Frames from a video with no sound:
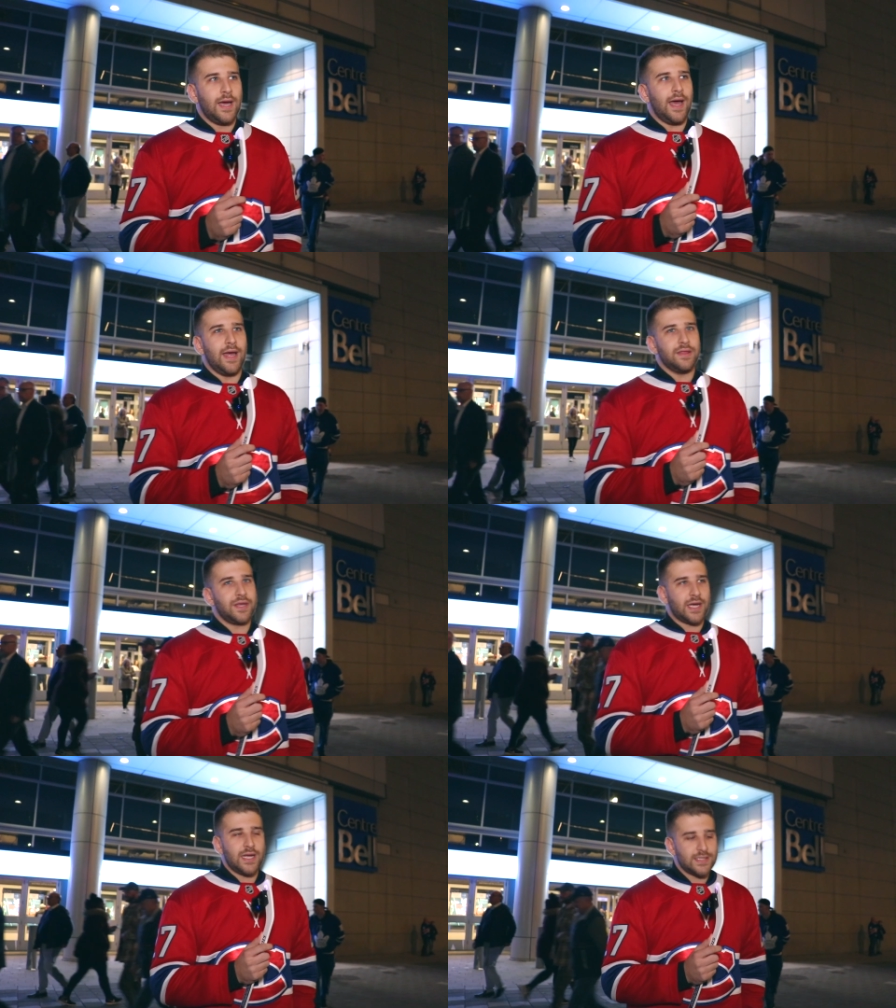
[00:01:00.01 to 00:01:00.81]
And
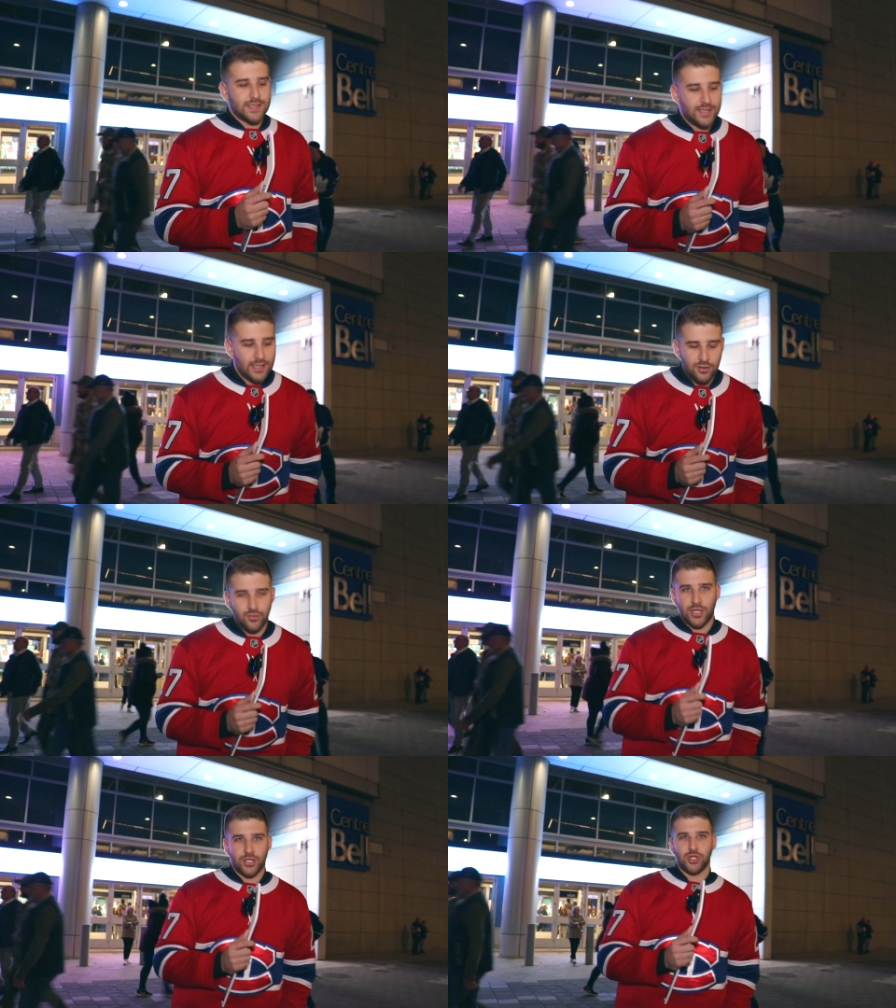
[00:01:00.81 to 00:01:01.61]
the Canadiens didn't
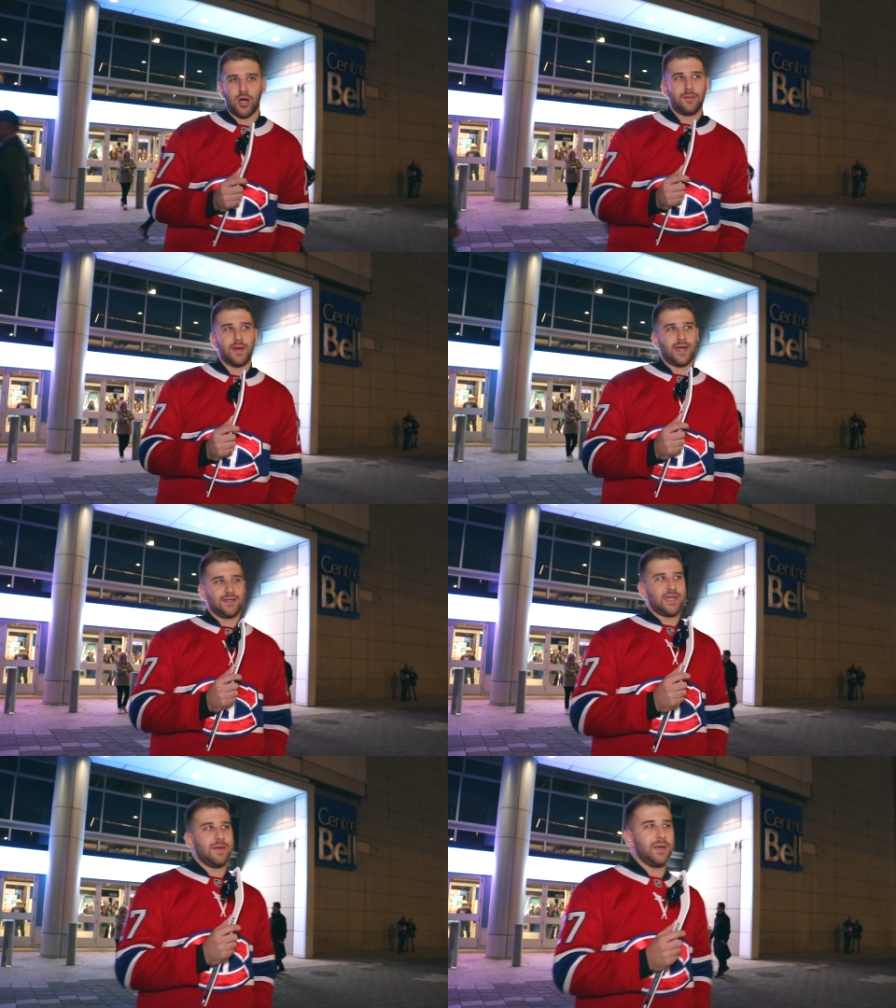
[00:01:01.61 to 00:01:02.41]
do a good job
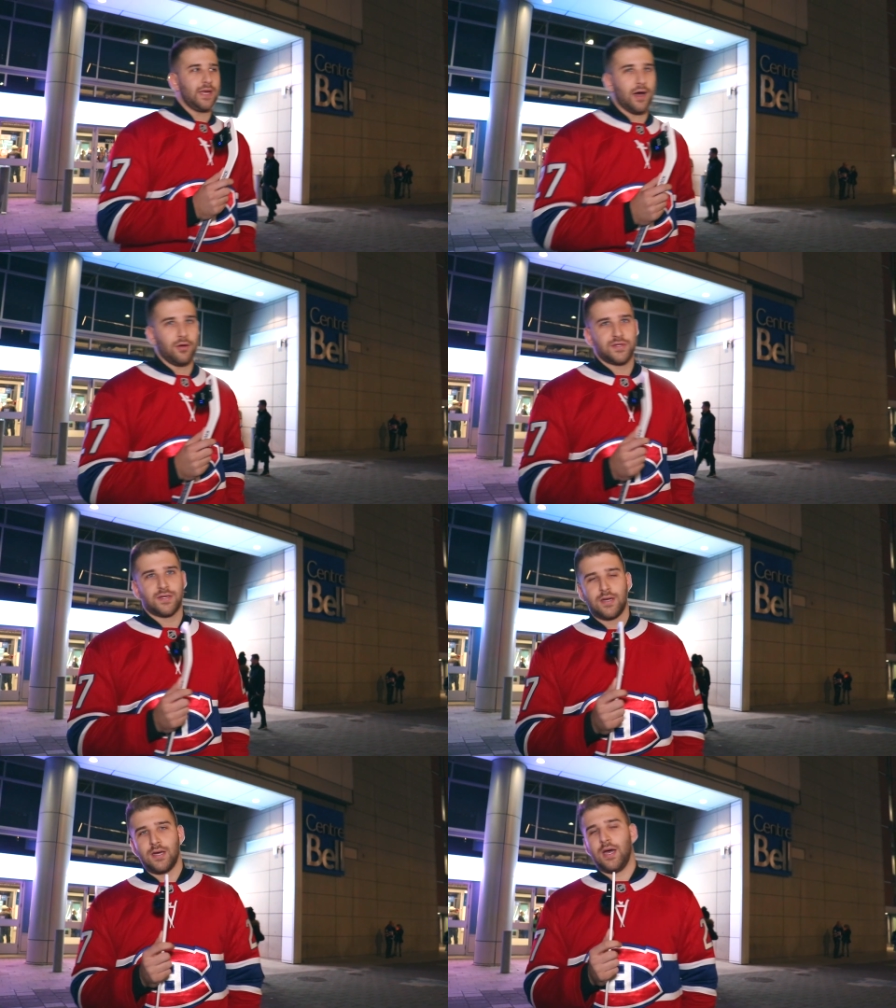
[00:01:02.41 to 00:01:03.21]
at keeping out
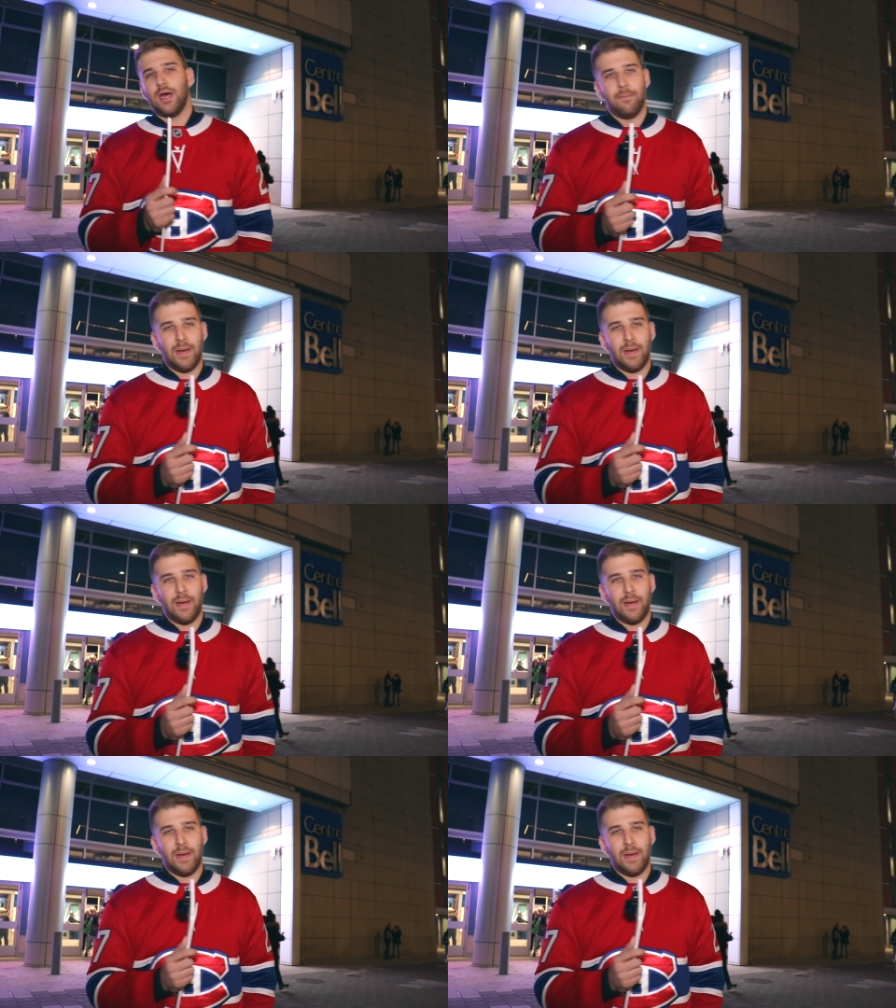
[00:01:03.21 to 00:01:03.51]
uh,